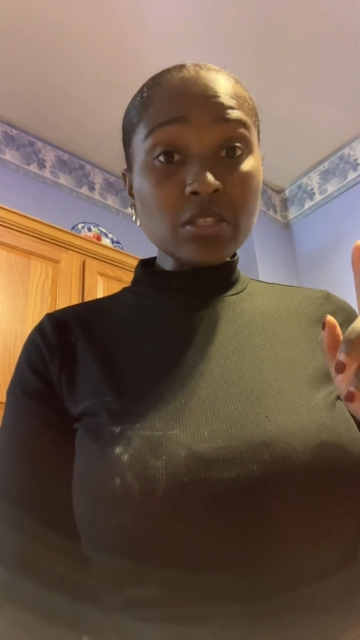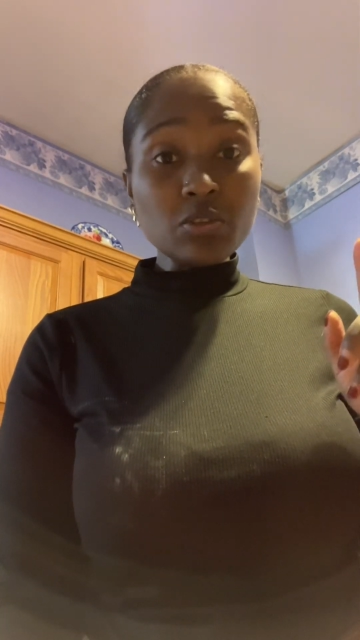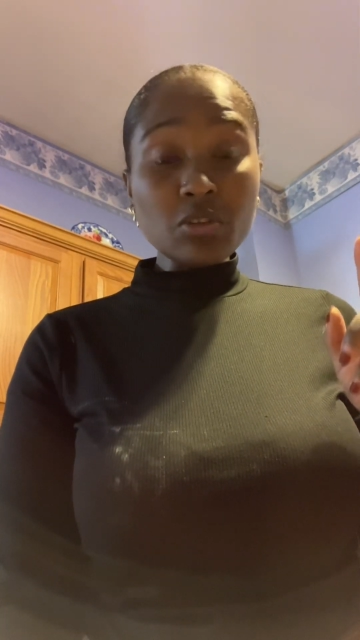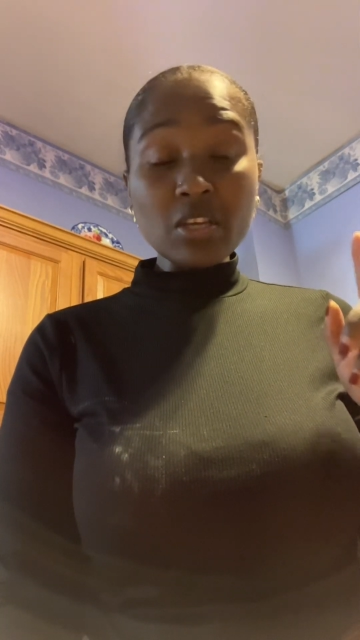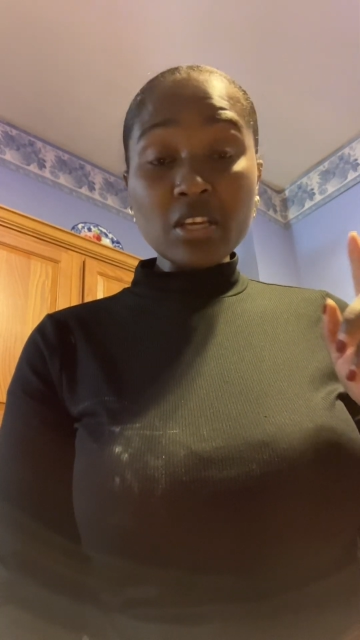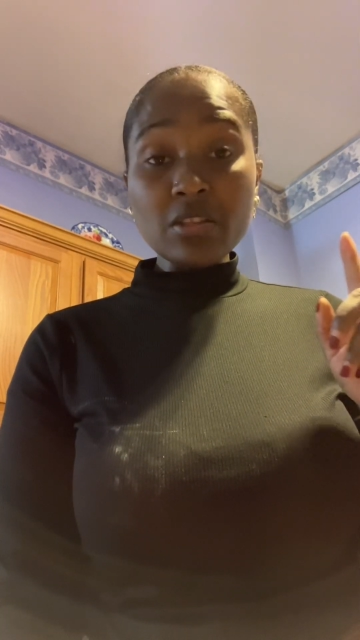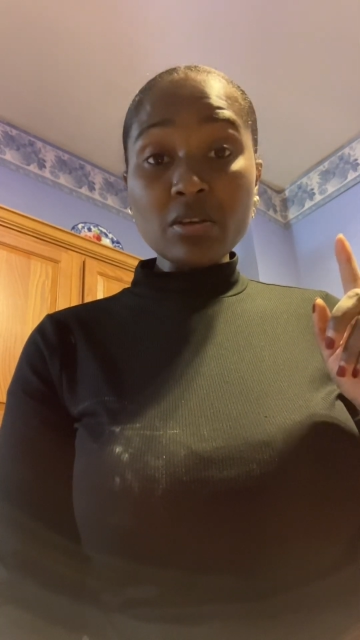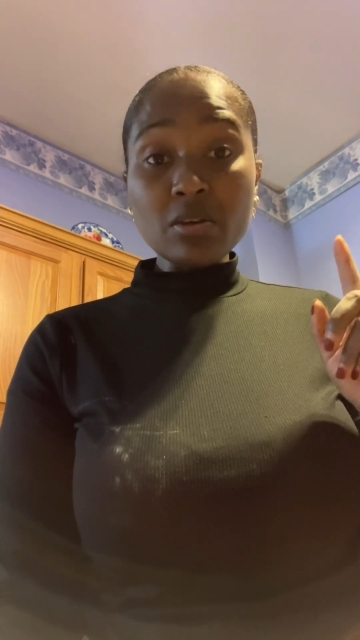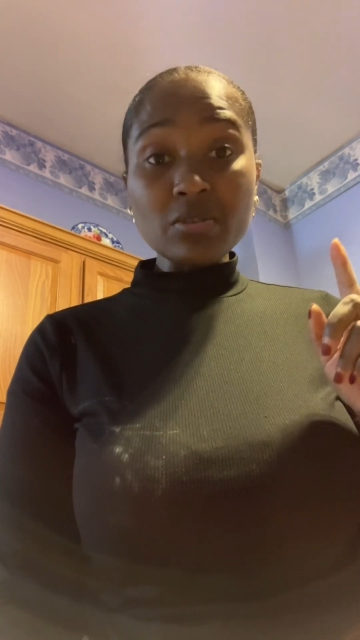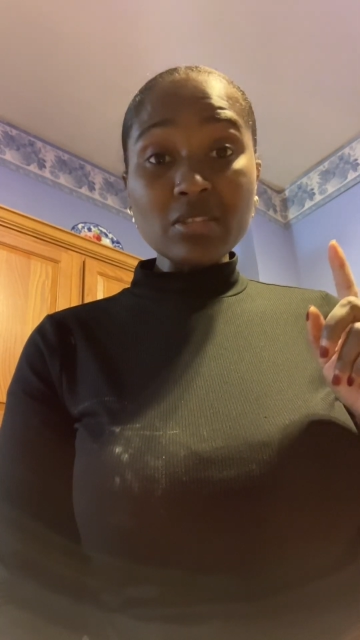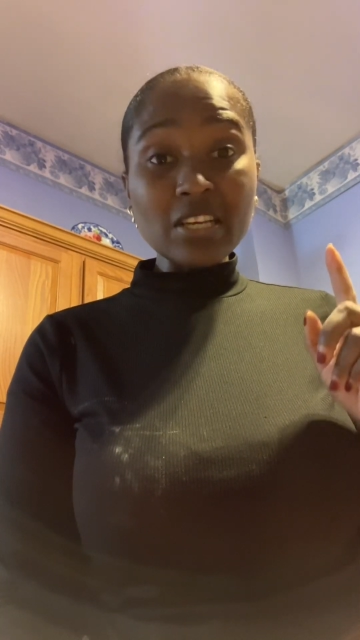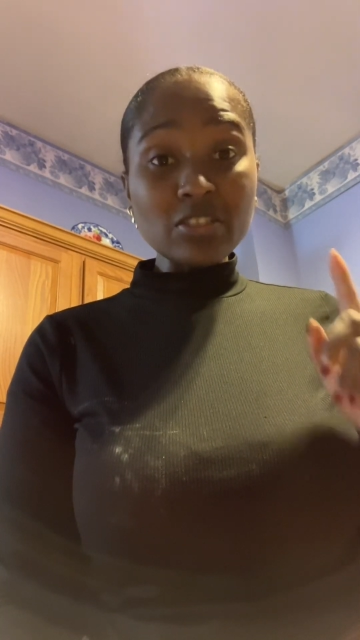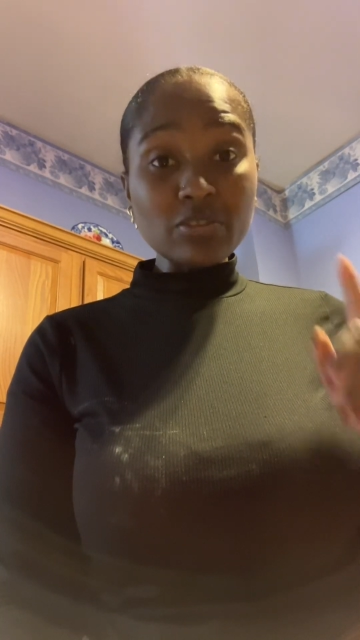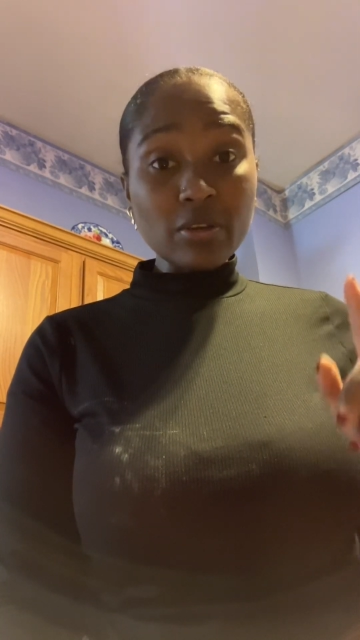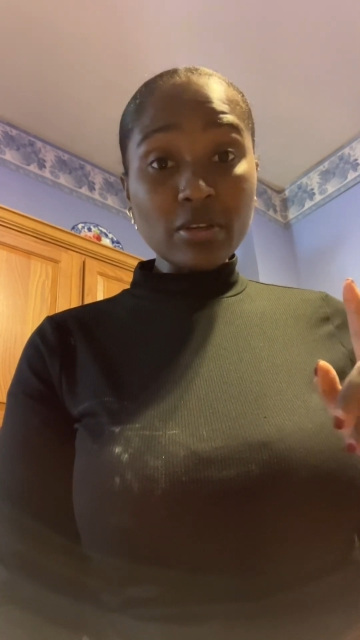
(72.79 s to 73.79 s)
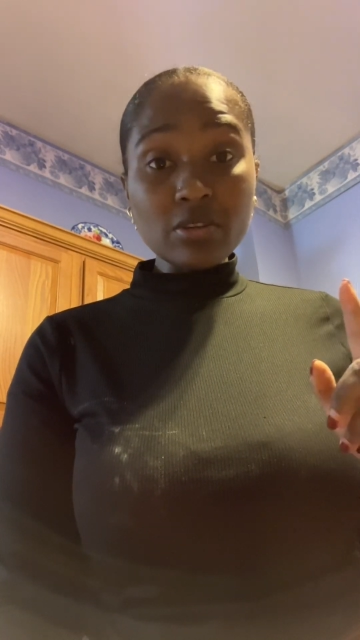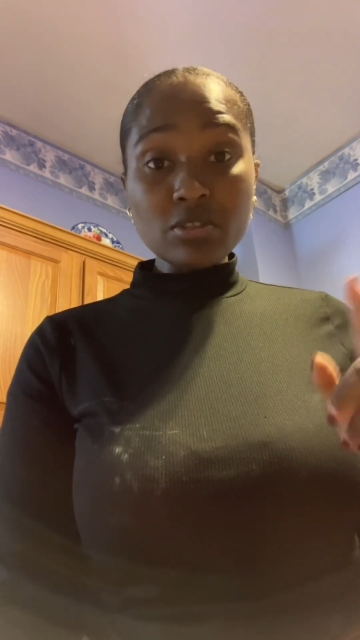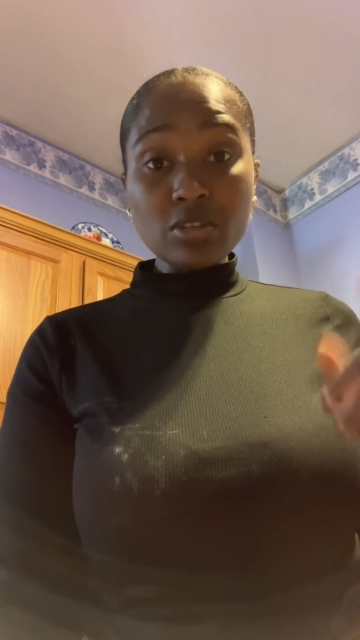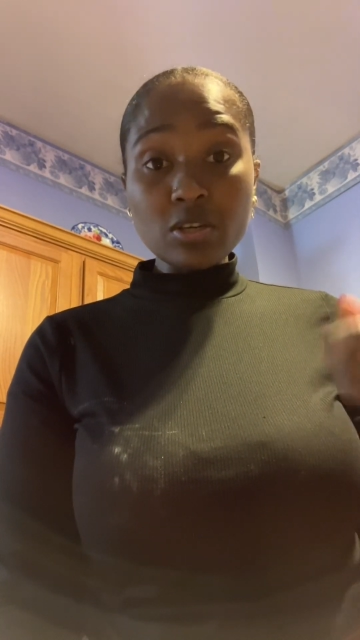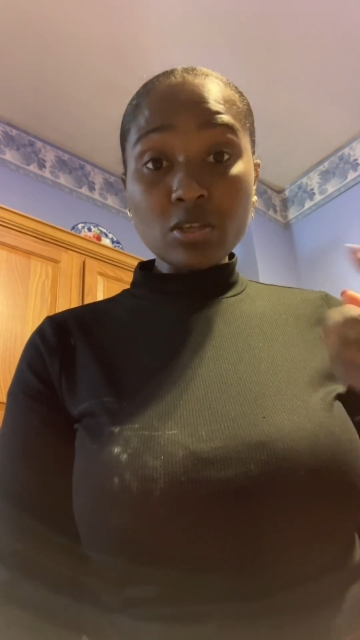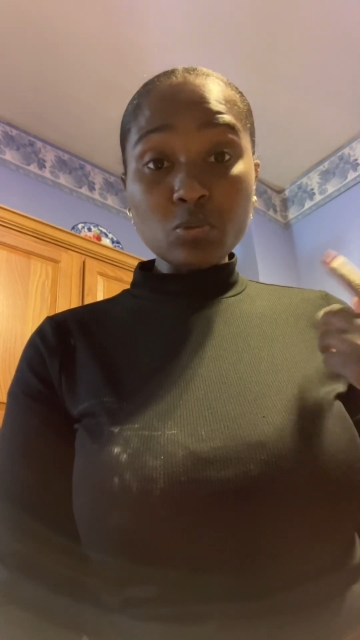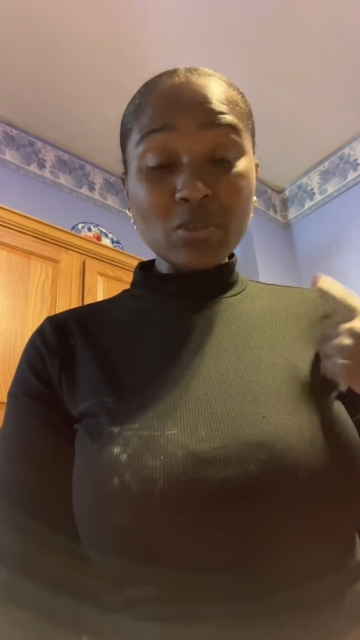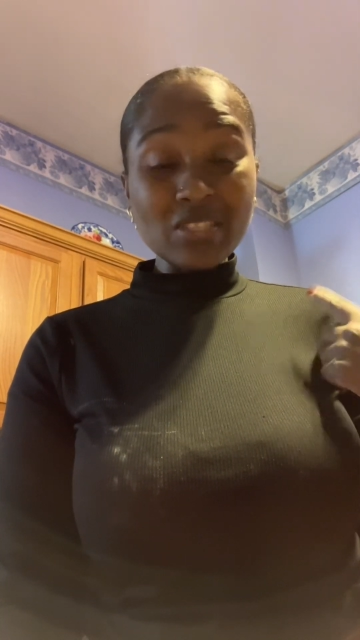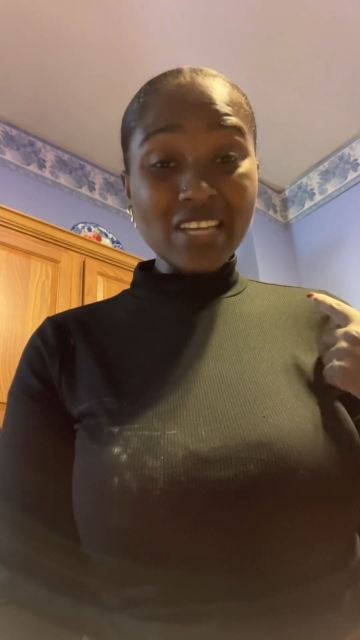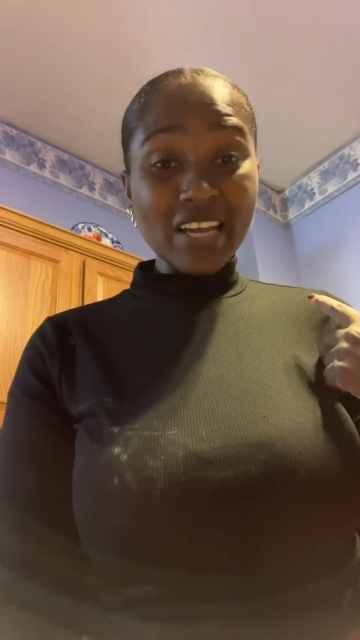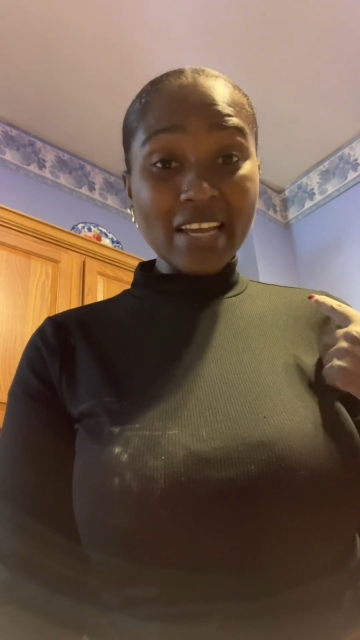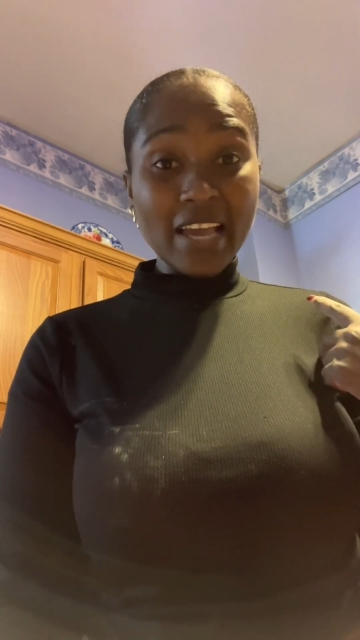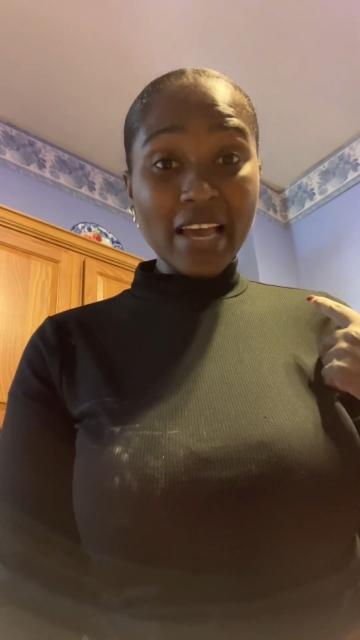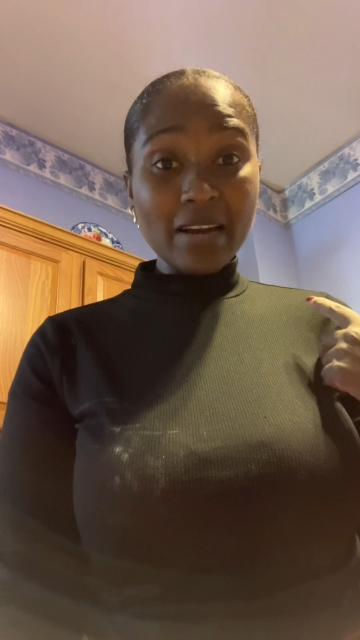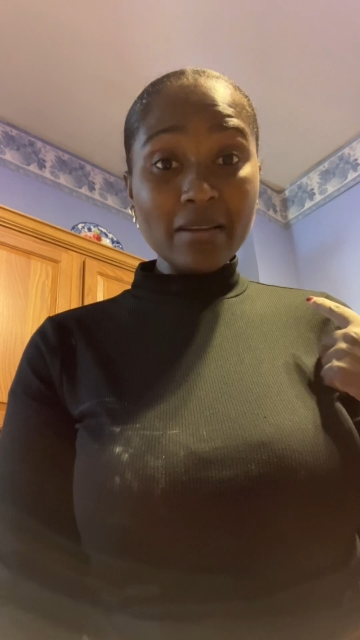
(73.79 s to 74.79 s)
You can get those at Trader Joe's, which I
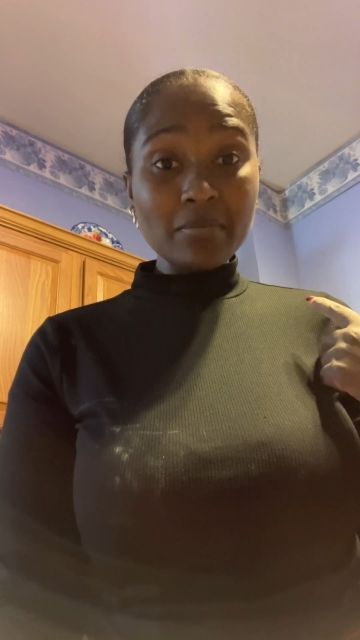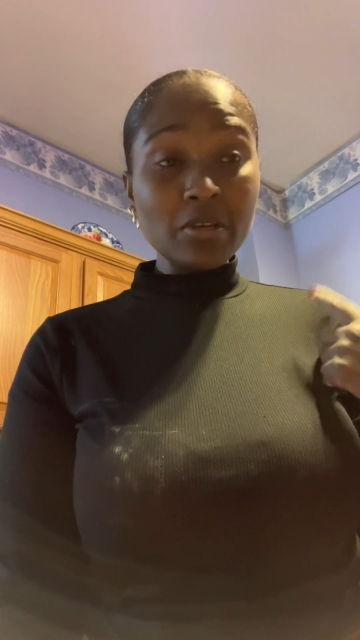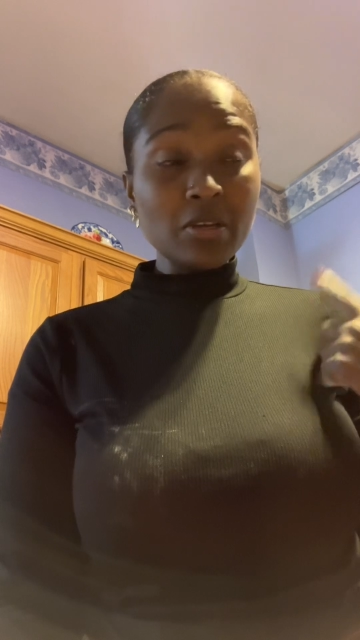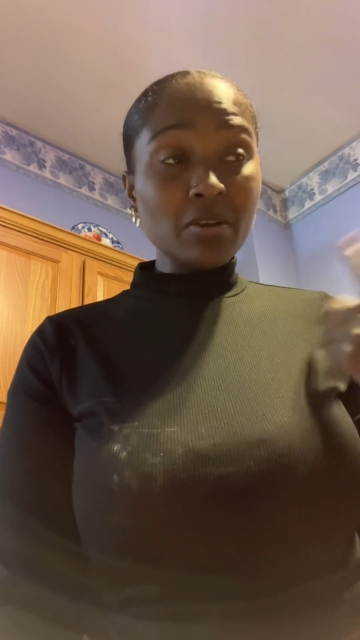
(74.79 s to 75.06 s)
got them